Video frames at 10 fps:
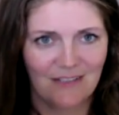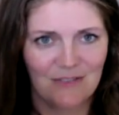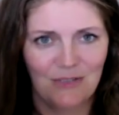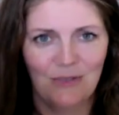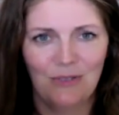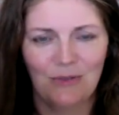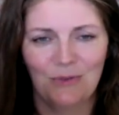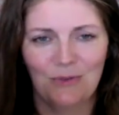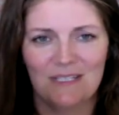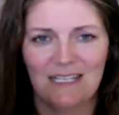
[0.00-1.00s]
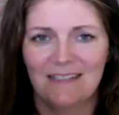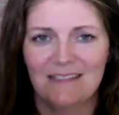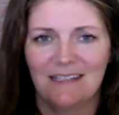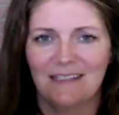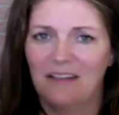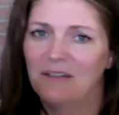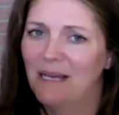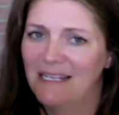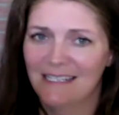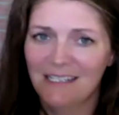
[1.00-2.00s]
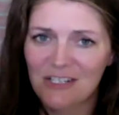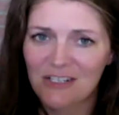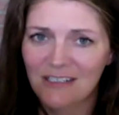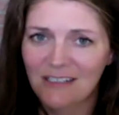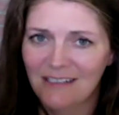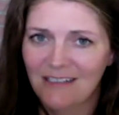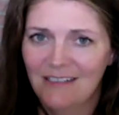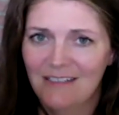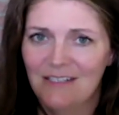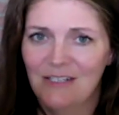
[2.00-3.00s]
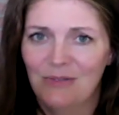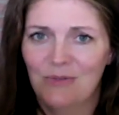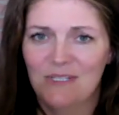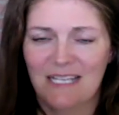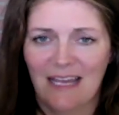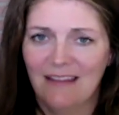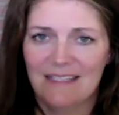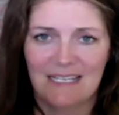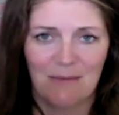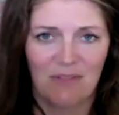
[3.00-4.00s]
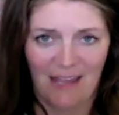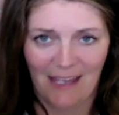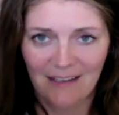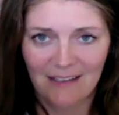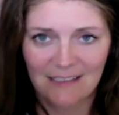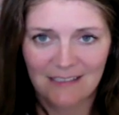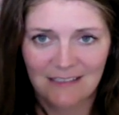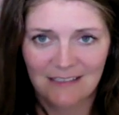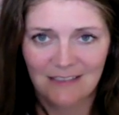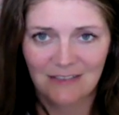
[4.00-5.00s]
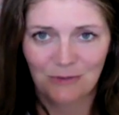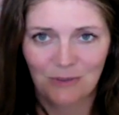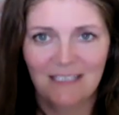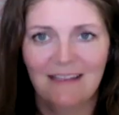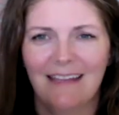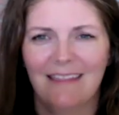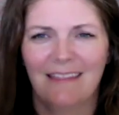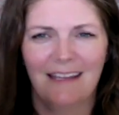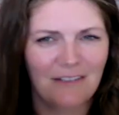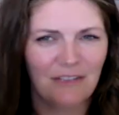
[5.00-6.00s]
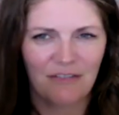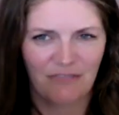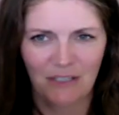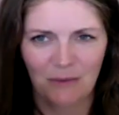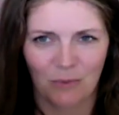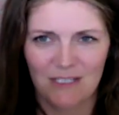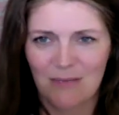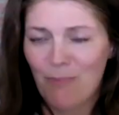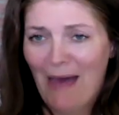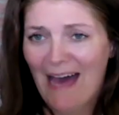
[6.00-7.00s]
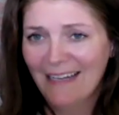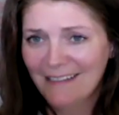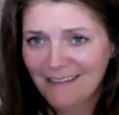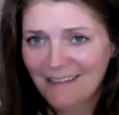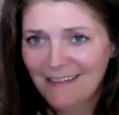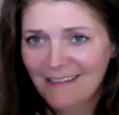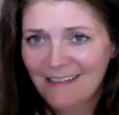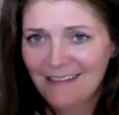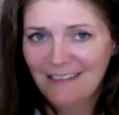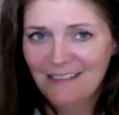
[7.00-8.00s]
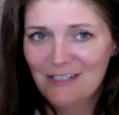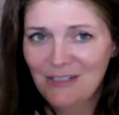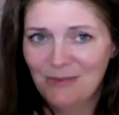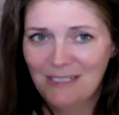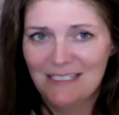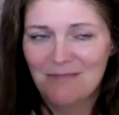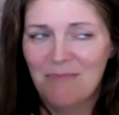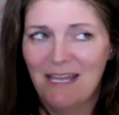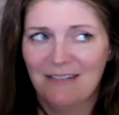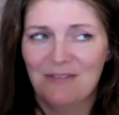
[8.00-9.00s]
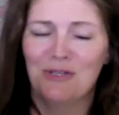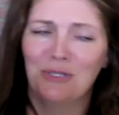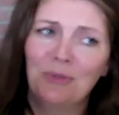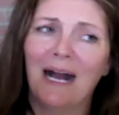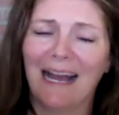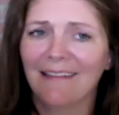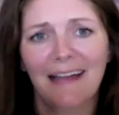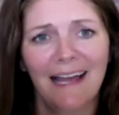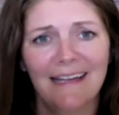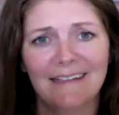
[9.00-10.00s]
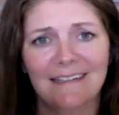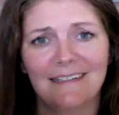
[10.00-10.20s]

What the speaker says: Do you send another message? Do you say the same thing? What did they think of your film? Was it bad? Do you need to make a new highlight?